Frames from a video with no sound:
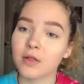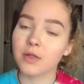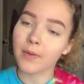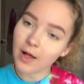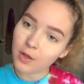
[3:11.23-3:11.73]

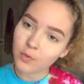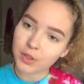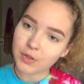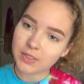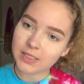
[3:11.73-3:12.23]
The palette we're
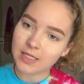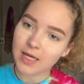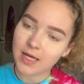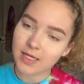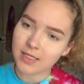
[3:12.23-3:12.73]
using
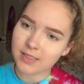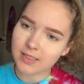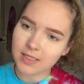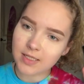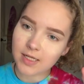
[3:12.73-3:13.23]
today is
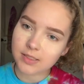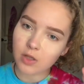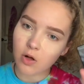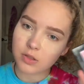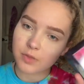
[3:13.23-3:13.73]
the NYX
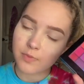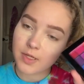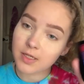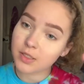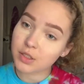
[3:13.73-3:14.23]

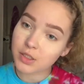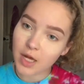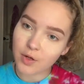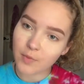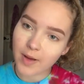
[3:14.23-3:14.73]
Ultimate
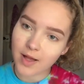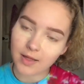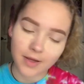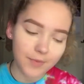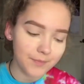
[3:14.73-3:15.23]
Shadow
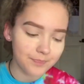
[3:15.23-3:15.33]
Palette.